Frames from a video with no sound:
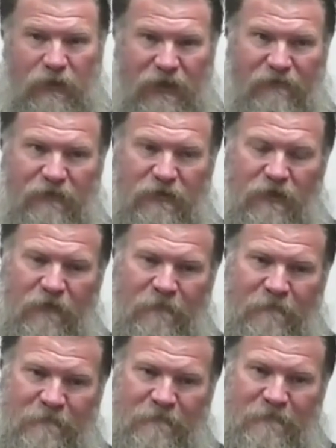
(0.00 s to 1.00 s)
we have today.
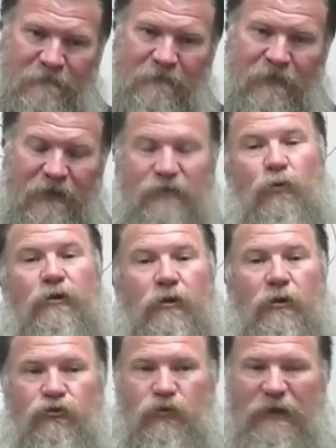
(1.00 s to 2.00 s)
That's where it
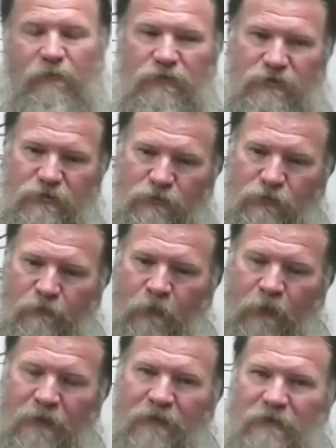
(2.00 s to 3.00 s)
all travels through.
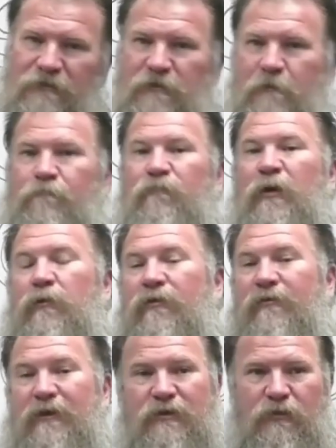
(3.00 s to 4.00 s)
So I want
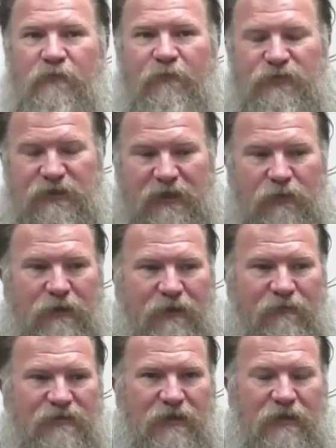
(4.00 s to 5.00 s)
to thank you for sticking
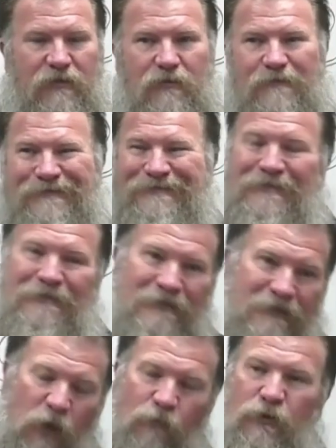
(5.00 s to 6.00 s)
around this long.
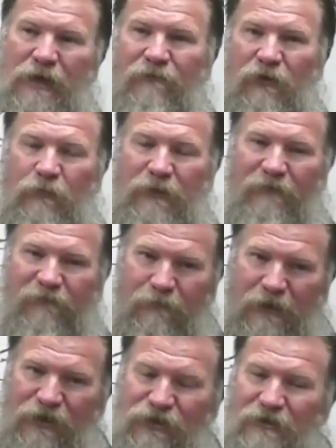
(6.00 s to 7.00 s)
Hope you have a little bit of
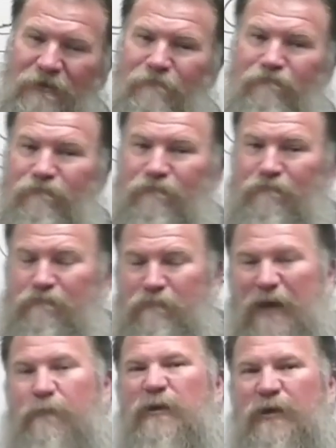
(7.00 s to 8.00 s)
information,
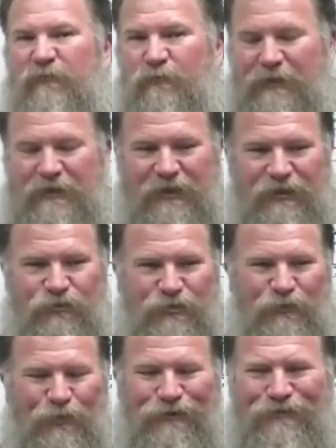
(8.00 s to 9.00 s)
maybe enough to be
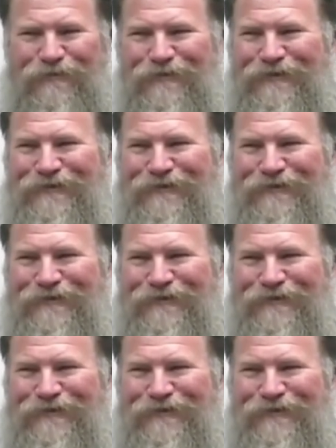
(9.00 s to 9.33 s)
dangerous with.